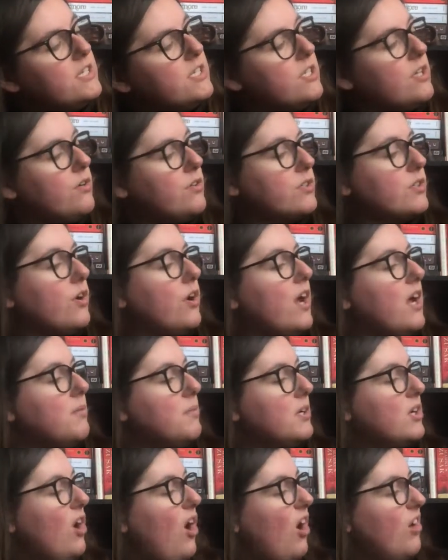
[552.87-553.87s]
So it's got
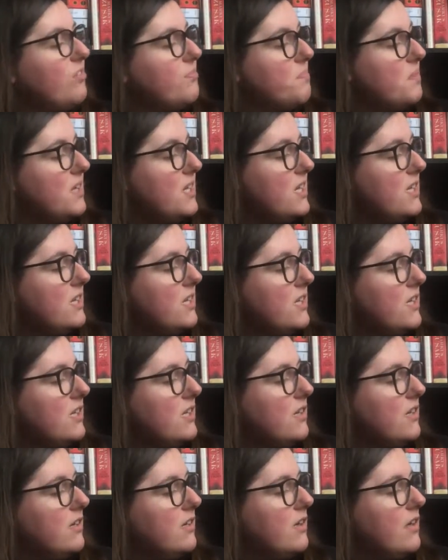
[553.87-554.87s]
Amy Kaufman in
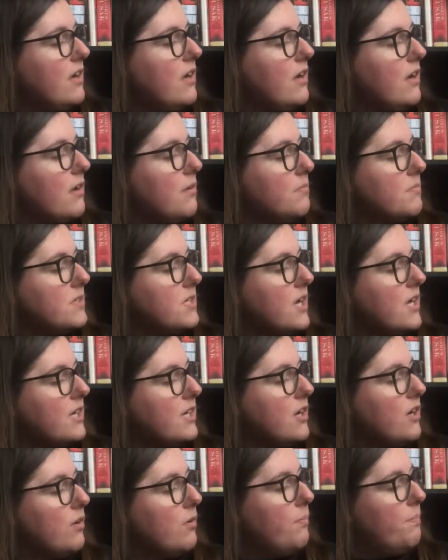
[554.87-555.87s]
it,
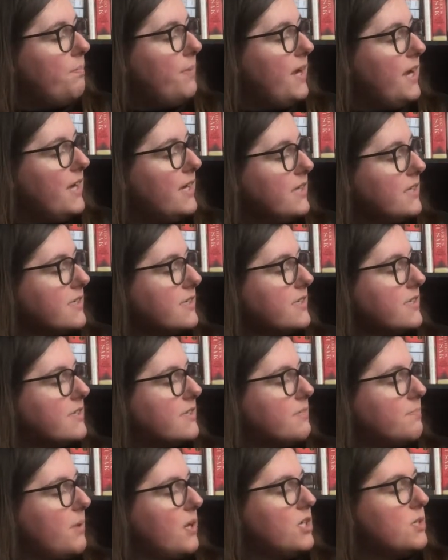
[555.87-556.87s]
Danielle
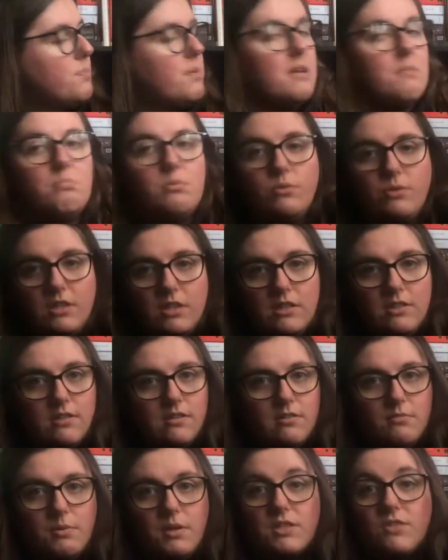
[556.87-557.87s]
Binks, a bunch of
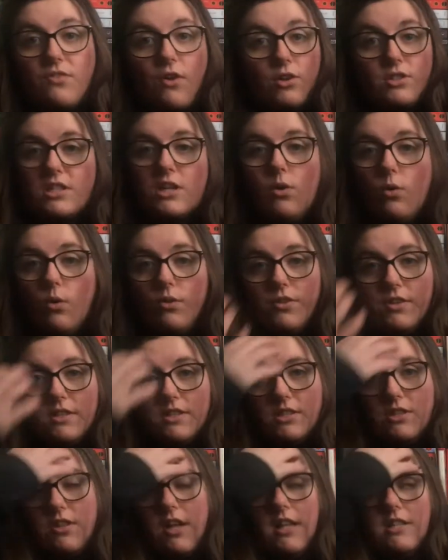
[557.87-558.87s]
Aussie
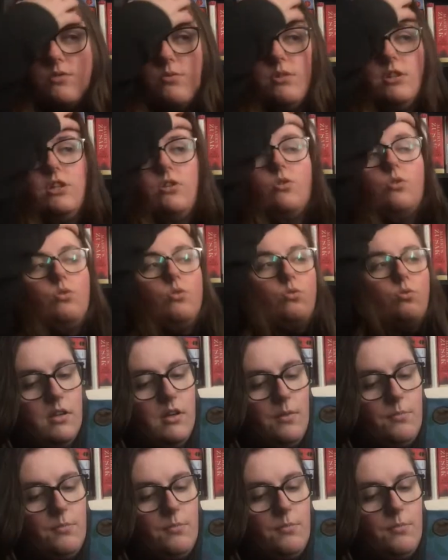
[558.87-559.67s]
authors, so that's really cool.